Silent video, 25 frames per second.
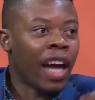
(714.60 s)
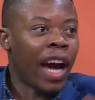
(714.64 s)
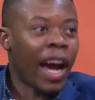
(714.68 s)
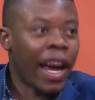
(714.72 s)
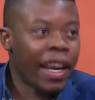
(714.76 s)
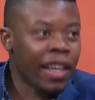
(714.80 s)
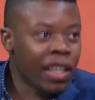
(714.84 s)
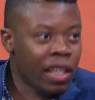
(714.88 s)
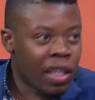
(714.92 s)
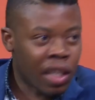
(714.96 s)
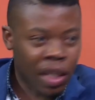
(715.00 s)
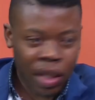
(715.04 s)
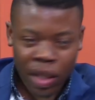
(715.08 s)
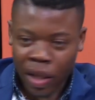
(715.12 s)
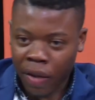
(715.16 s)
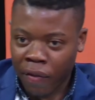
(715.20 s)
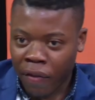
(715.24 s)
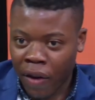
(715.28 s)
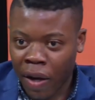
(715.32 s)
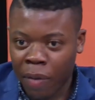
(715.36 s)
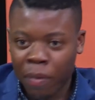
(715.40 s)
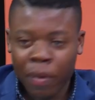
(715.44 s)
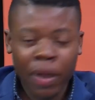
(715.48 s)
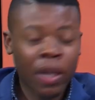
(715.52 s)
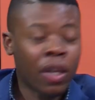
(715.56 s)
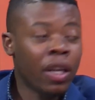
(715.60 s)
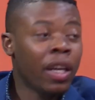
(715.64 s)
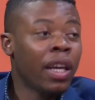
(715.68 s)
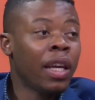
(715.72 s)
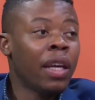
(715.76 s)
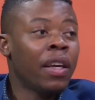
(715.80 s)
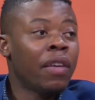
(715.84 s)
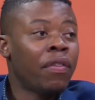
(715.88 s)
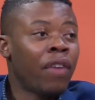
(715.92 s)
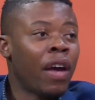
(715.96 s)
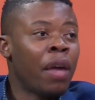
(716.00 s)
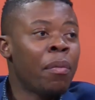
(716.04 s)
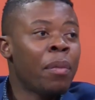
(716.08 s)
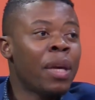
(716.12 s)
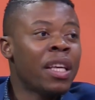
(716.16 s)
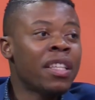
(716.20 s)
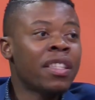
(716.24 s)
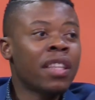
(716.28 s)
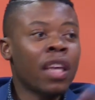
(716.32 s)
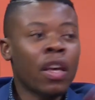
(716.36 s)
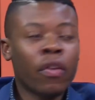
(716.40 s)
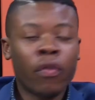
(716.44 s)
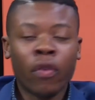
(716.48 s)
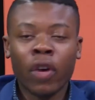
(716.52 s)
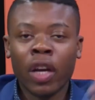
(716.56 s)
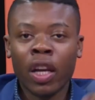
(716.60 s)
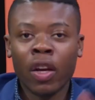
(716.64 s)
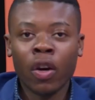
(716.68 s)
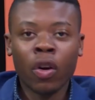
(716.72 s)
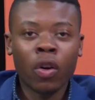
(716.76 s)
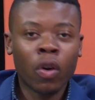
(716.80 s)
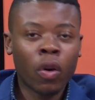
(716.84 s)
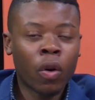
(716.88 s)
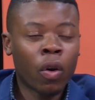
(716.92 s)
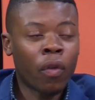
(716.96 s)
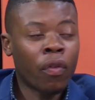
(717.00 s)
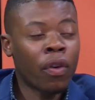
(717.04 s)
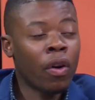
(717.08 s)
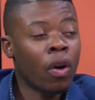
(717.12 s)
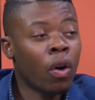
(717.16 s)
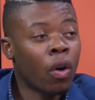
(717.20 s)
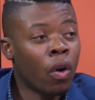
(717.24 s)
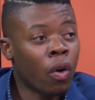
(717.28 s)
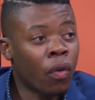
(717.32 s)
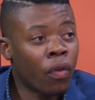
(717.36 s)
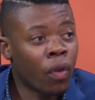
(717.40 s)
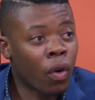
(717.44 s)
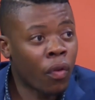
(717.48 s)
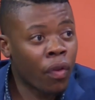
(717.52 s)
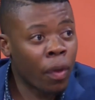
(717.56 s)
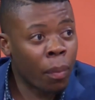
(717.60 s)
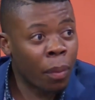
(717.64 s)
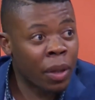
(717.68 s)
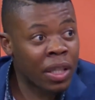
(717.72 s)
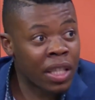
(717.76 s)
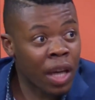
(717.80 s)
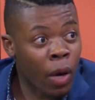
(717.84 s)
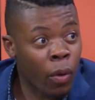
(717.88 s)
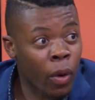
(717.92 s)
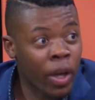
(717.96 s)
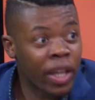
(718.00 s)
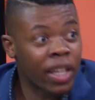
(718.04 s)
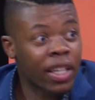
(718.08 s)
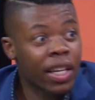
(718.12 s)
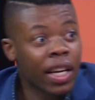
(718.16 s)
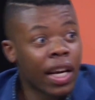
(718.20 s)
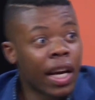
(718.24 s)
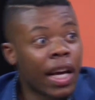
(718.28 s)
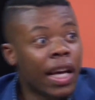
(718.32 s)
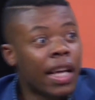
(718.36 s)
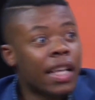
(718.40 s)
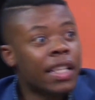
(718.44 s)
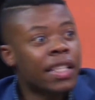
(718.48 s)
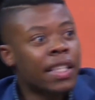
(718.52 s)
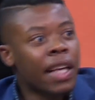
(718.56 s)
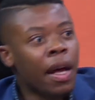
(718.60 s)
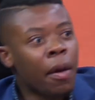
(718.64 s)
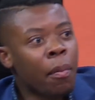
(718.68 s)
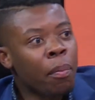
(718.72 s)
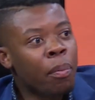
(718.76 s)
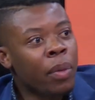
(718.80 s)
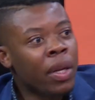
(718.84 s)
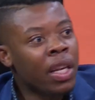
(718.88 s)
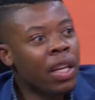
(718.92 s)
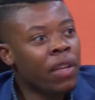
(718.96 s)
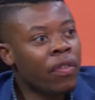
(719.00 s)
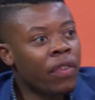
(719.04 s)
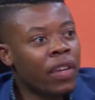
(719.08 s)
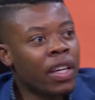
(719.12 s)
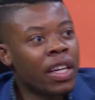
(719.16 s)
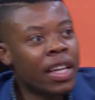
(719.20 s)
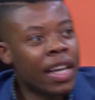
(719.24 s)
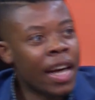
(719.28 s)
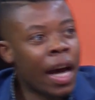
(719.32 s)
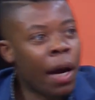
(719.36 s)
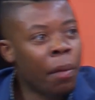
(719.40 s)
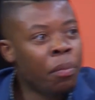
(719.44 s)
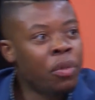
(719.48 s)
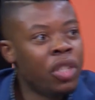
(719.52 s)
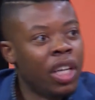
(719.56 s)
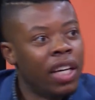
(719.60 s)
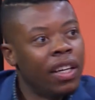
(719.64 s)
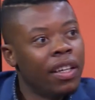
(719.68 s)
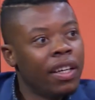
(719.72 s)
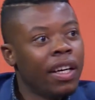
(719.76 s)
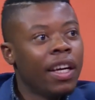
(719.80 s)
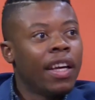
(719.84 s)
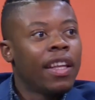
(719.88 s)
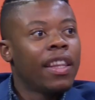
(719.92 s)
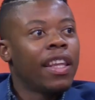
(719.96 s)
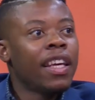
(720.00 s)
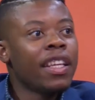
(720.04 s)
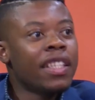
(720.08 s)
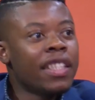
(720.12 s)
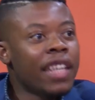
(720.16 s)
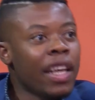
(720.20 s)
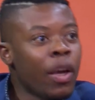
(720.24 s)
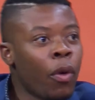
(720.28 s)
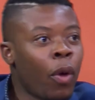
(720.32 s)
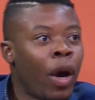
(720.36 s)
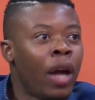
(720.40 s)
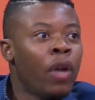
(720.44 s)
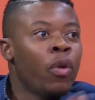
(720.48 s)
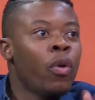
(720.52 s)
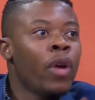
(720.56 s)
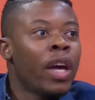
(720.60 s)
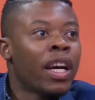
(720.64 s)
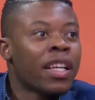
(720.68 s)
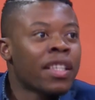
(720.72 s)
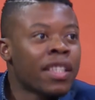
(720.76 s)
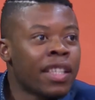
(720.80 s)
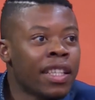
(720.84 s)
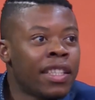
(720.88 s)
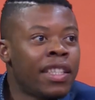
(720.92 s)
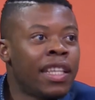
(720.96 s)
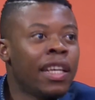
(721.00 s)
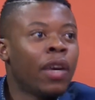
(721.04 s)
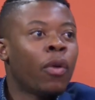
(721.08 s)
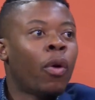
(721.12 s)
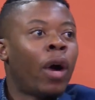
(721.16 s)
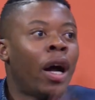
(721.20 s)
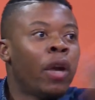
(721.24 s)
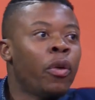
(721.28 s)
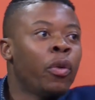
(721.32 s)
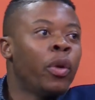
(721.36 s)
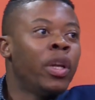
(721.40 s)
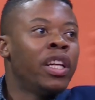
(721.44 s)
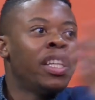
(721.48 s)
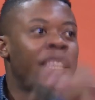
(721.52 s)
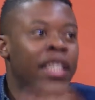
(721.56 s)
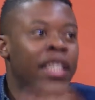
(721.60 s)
hiding, if I may say, for lack of a better word. Some believe in rapture. They say, while we are sitting, one will